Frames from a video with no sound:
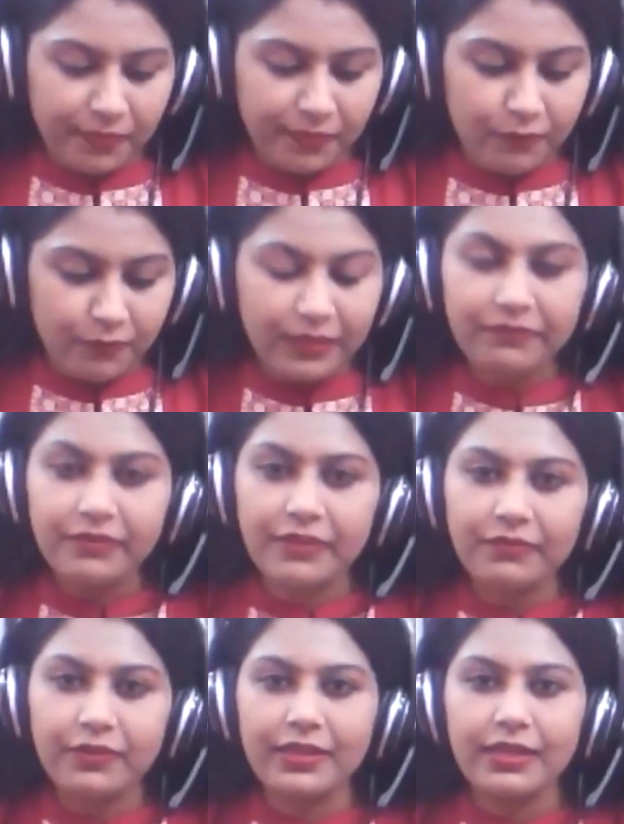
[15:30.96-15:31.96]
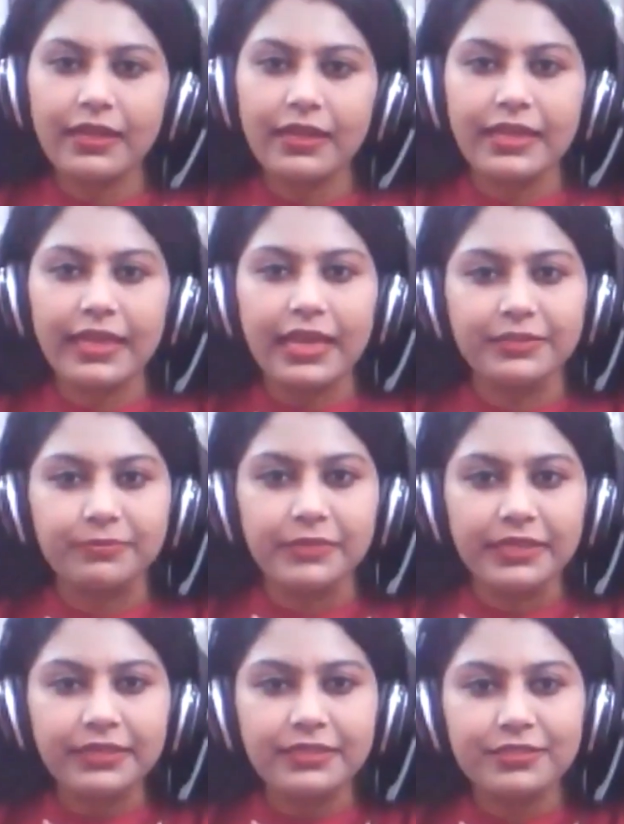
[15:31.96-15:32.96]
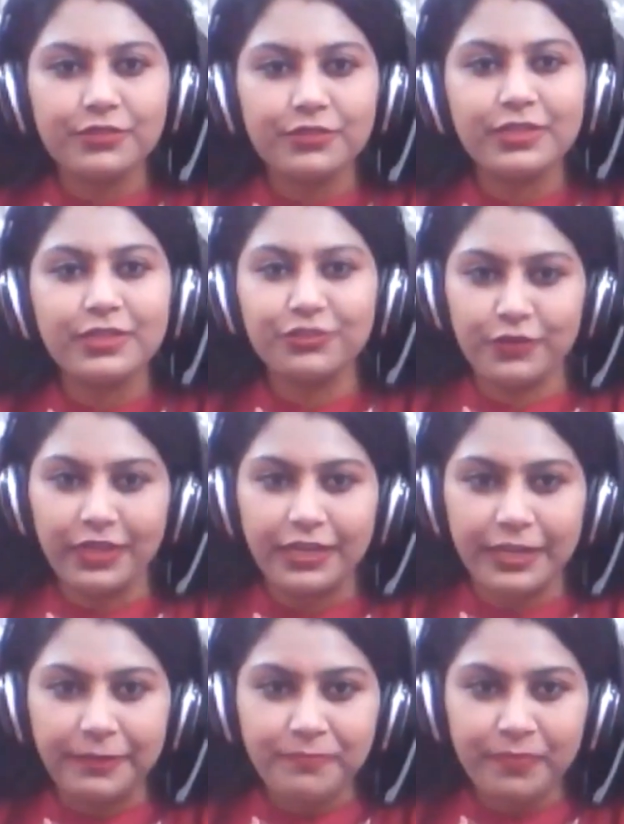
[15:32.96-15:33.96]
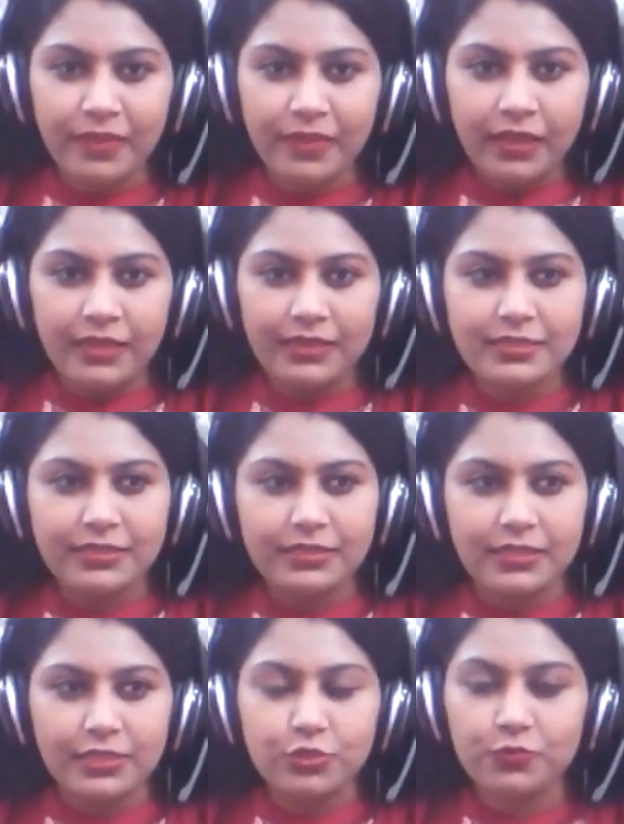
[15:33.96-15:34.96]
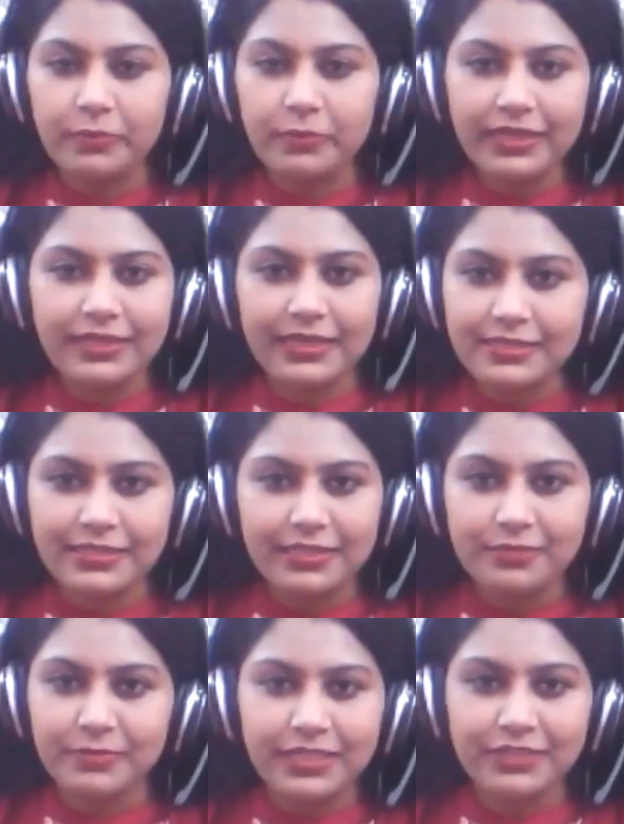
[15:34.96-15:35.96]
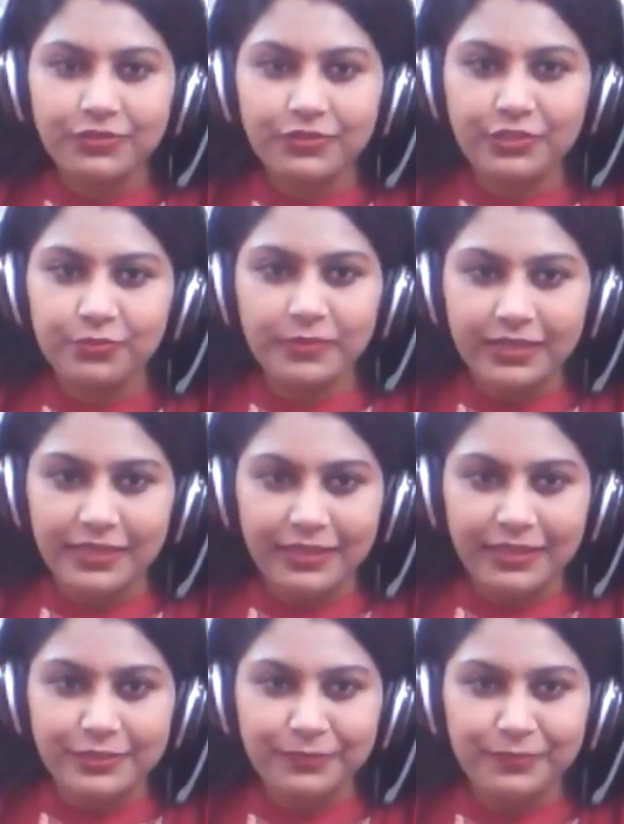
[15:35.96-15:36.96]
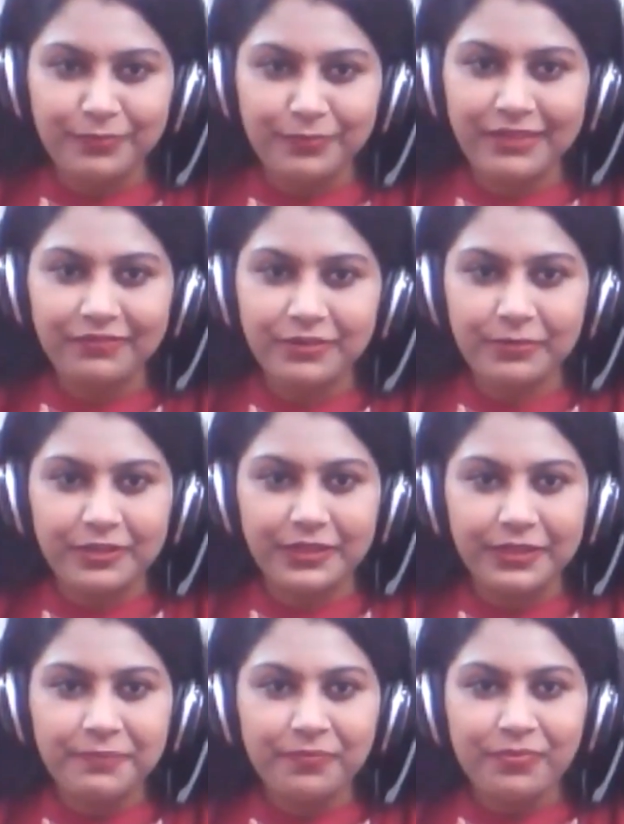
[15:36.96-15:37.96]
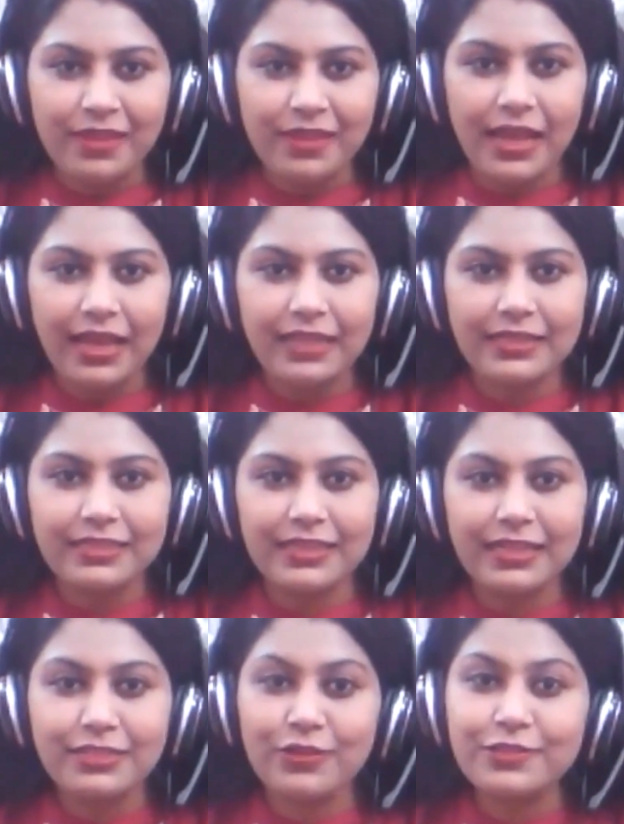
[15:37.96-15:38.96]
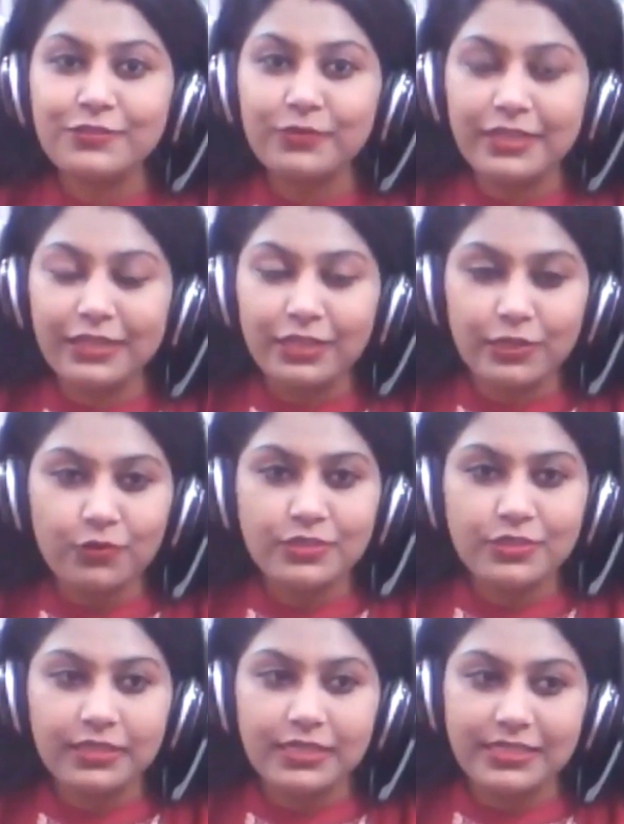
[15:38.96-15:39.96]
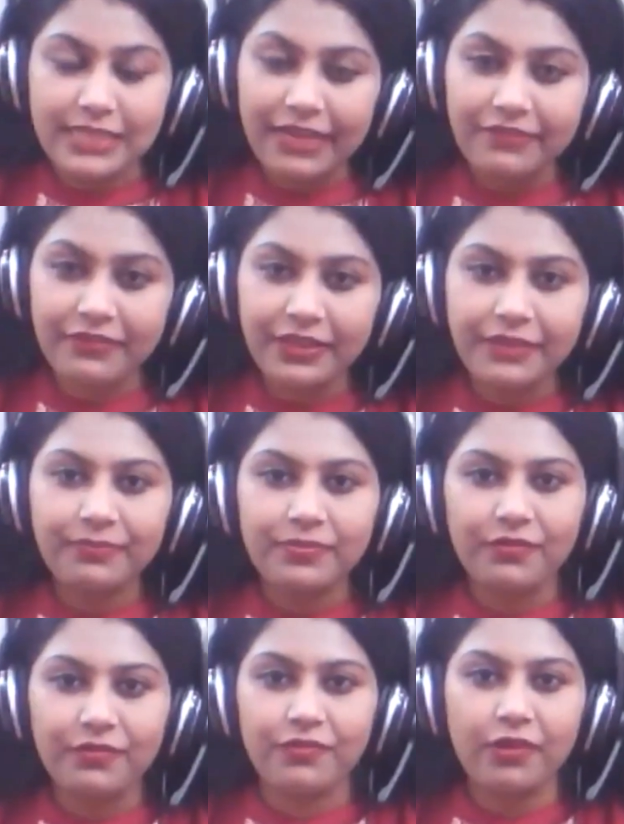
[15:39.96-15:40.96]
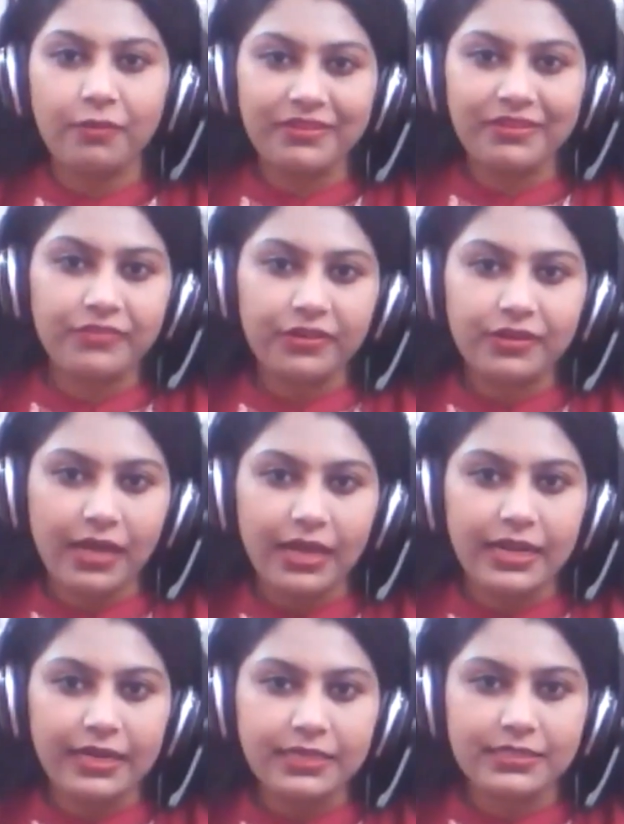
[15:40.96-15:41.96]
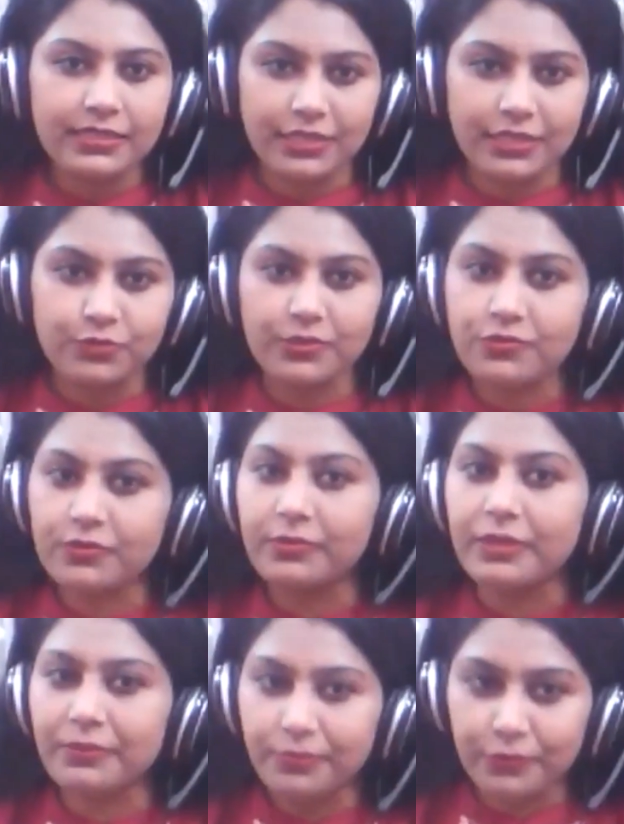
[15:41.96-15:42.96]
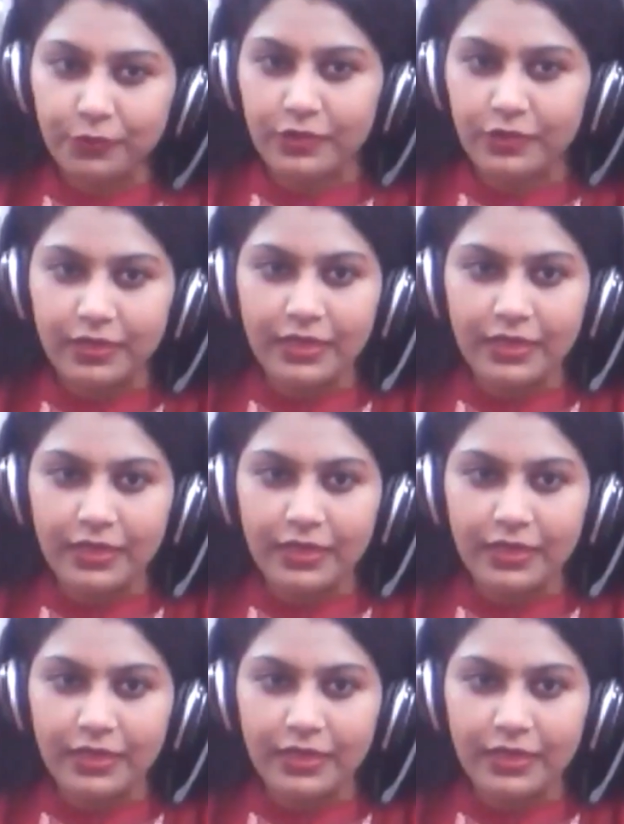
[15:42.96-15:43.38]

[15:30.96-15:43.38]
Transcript: When we were in our academy during training, this swimming test is mandatory to be cleared by everybody. And it also includes diving from different heights into a swimming pool.